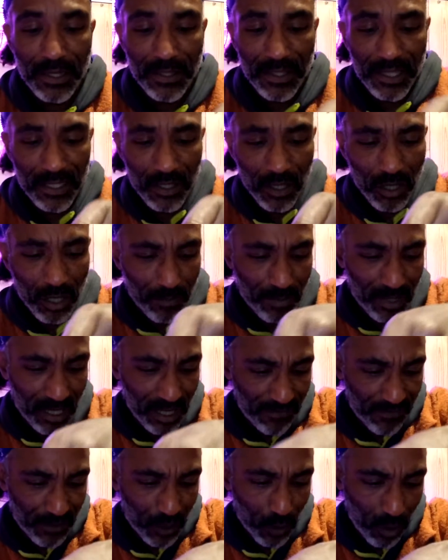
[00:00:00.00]
And these are, I
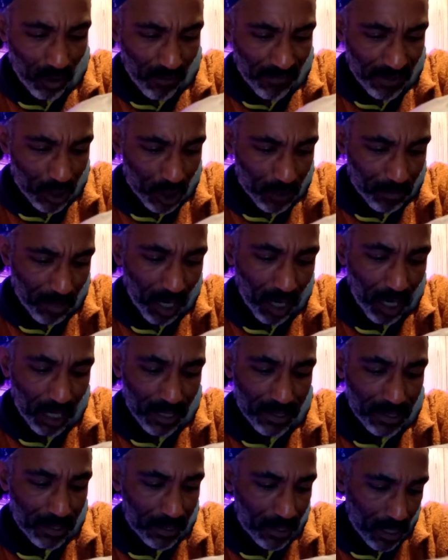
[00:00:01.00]
believe, 12-inch
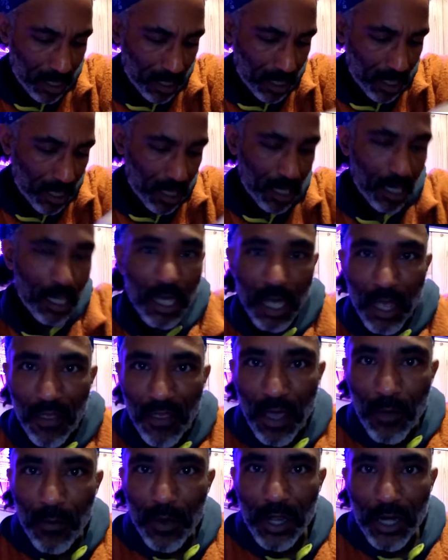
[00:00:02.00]
pots
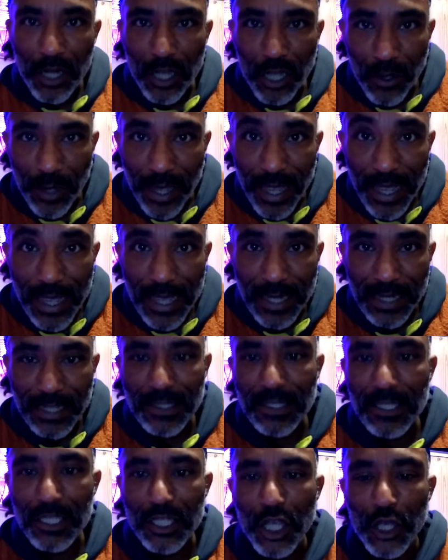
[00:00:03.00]
that we're going to go ahead
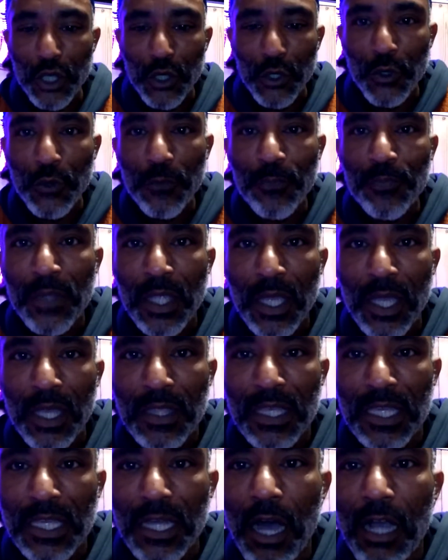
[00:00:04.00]
and sow
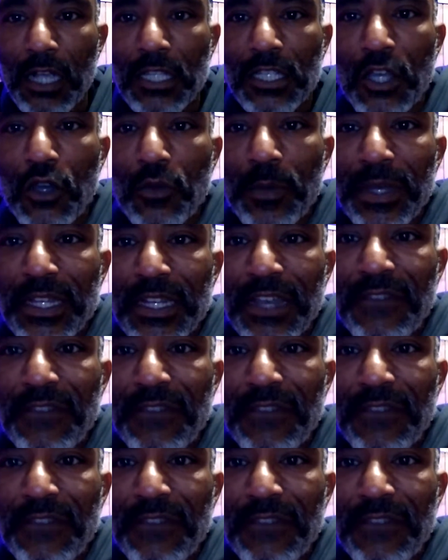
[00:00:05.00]
the coxcomb in.